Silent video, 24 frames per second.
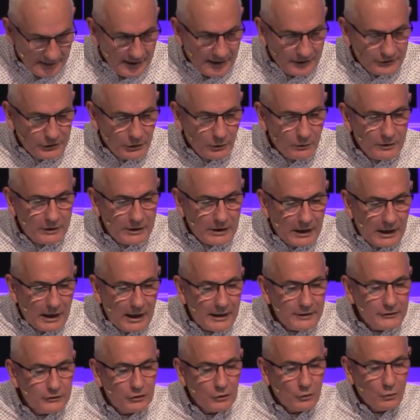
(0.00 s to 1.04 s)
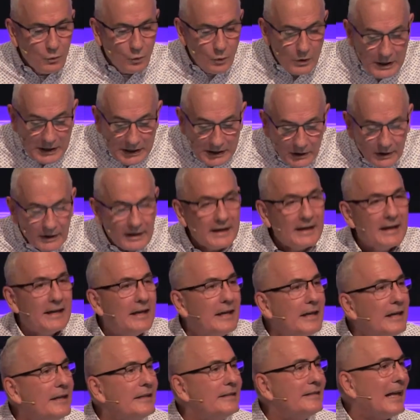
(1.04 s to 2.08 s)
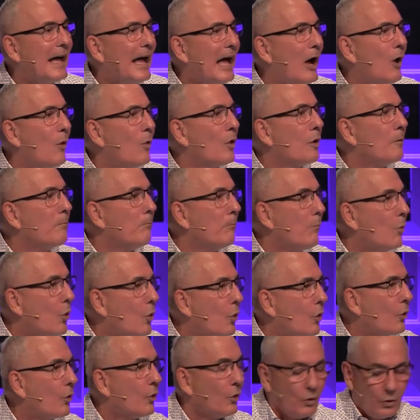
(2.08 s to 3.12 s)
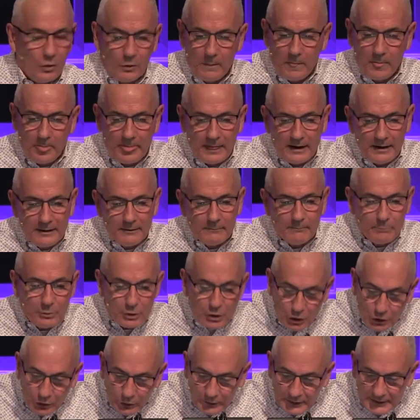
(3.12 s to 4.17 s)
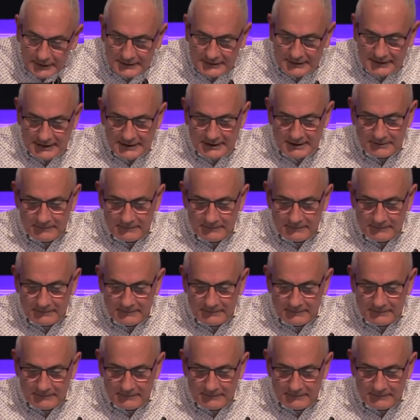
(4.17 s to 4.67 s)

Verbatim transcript: And so God's will is our moral purity.